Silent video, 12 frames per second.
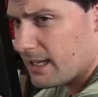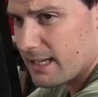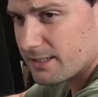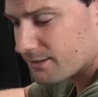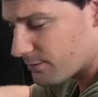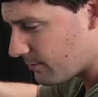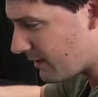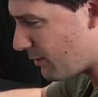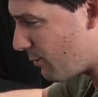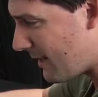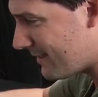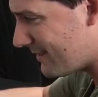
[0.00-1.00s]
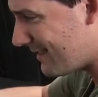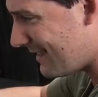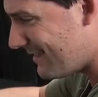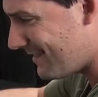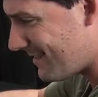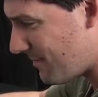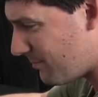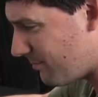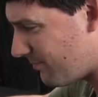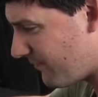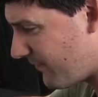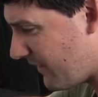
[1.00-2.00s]
And so what Quest ends up
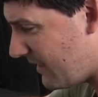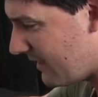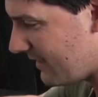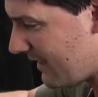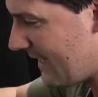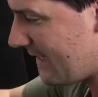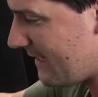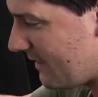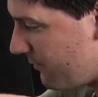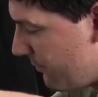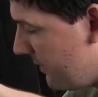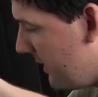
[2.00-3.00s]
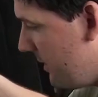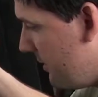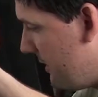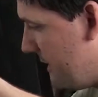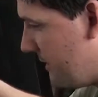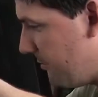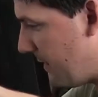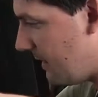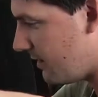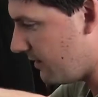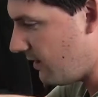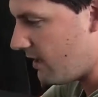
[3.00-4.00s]
feeling like is really just this
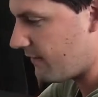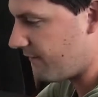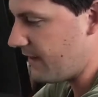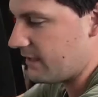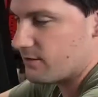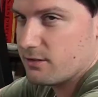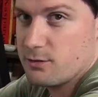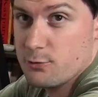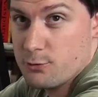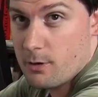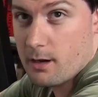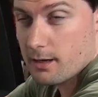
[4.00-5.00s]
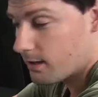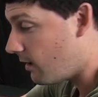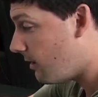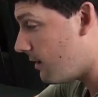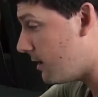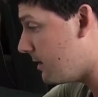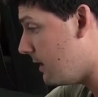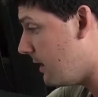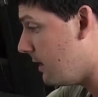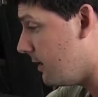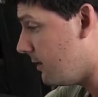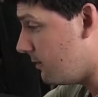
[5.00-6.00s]
big luck fest. You draw a card,
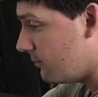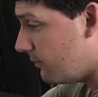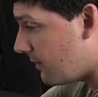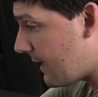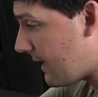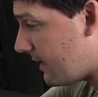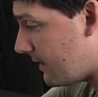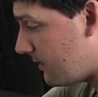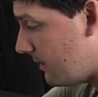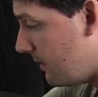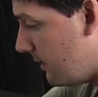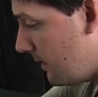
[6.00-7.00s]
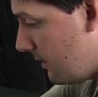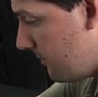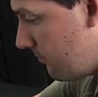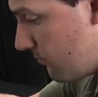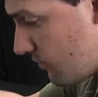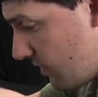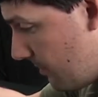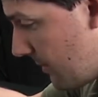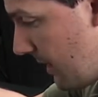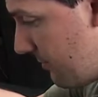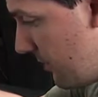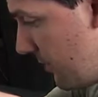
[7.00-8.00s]
you look at it,
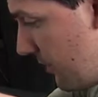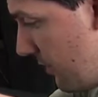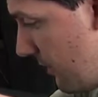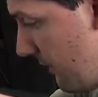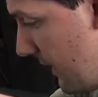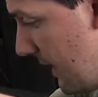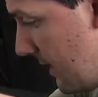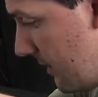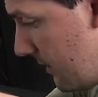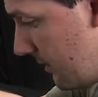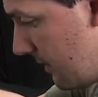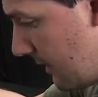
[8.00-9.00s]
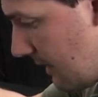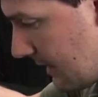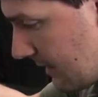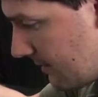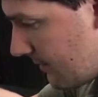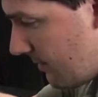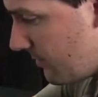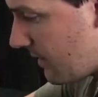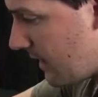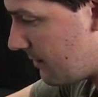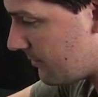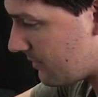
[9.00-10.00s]
sometimes it's a good event, and
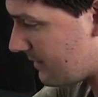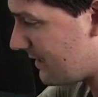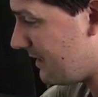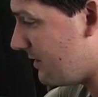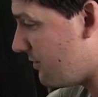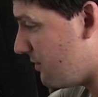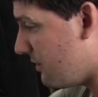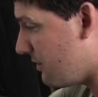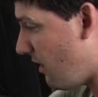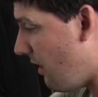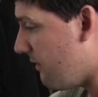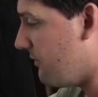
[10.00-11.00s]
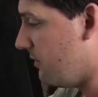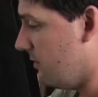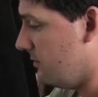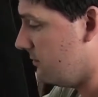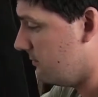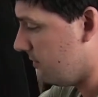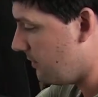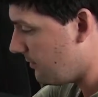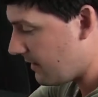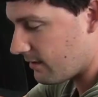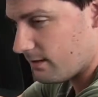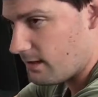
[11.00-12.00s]
sometimes it's just awful. You
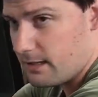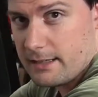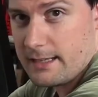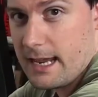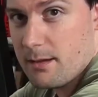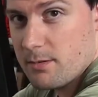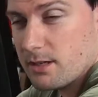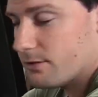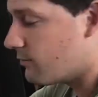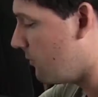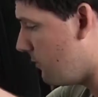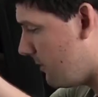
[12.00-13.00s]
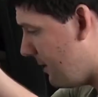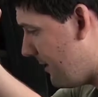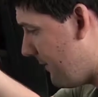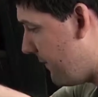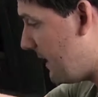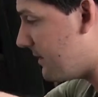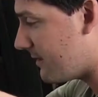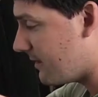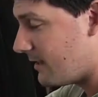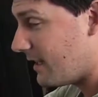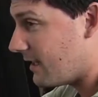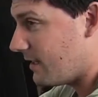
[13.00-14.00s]
get a lot of damage, or an event's
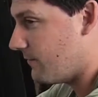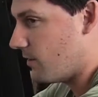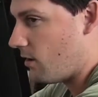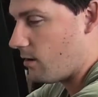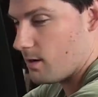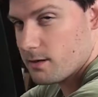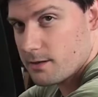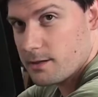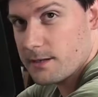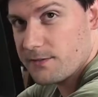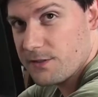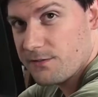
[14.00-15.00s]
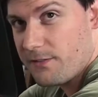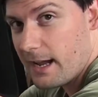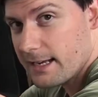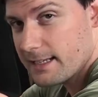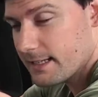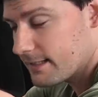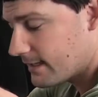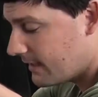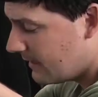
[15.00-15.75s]
going to get even harder if you find it.